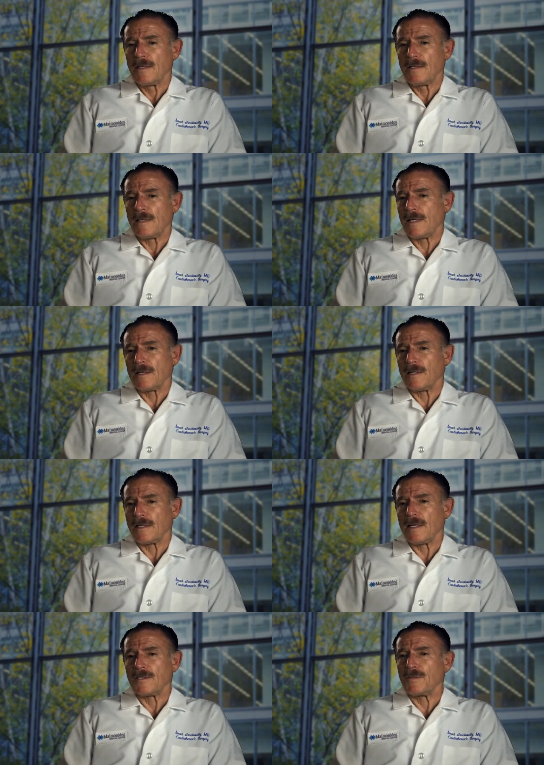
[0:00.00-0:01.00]
that they're going to
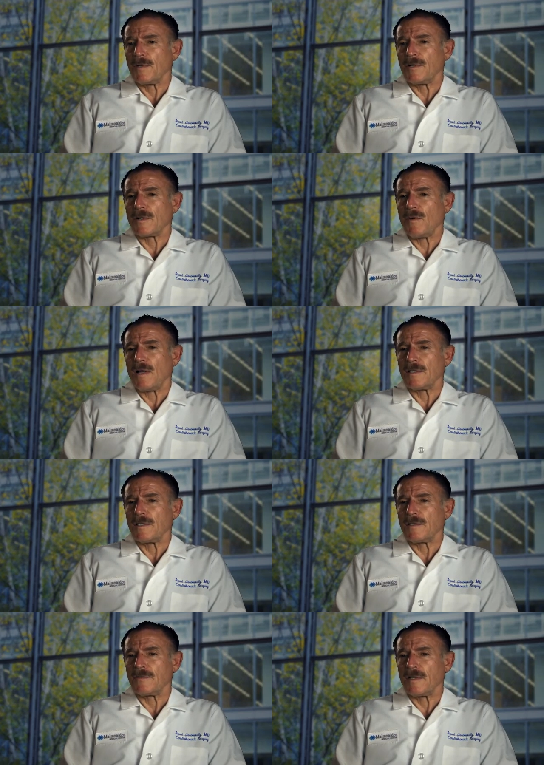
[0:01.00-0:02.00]
get a superior quality
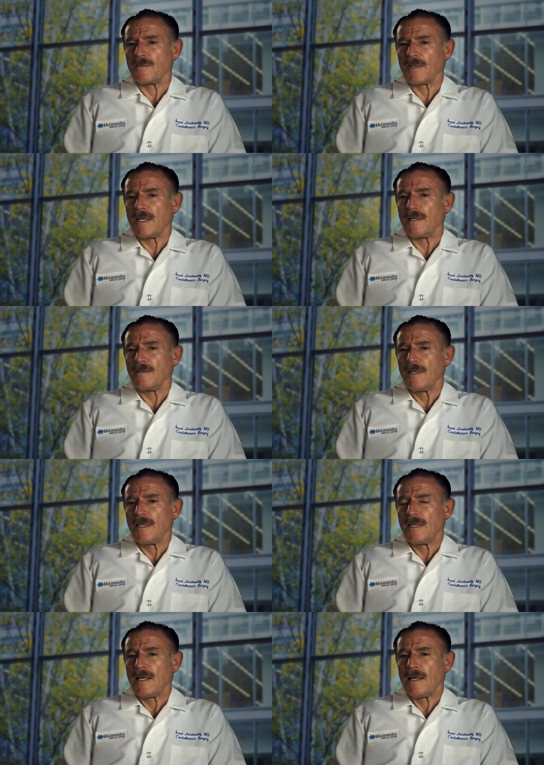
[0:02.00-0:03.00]
of, of care,
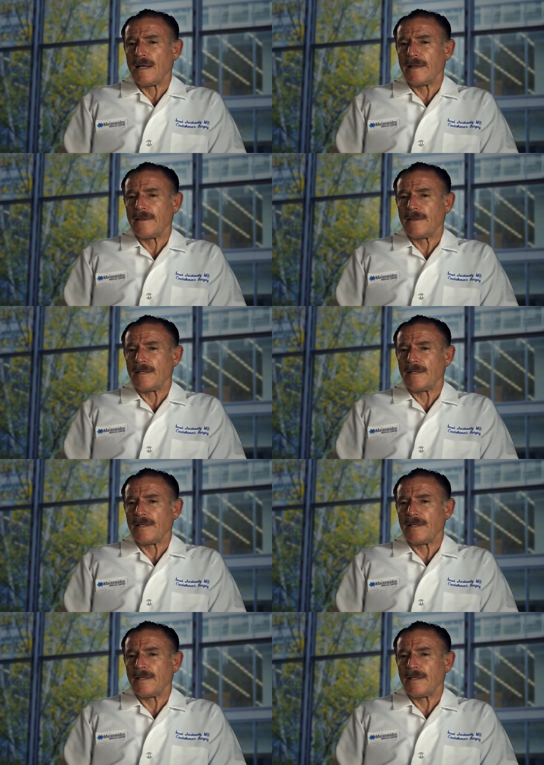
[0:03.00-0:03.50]
and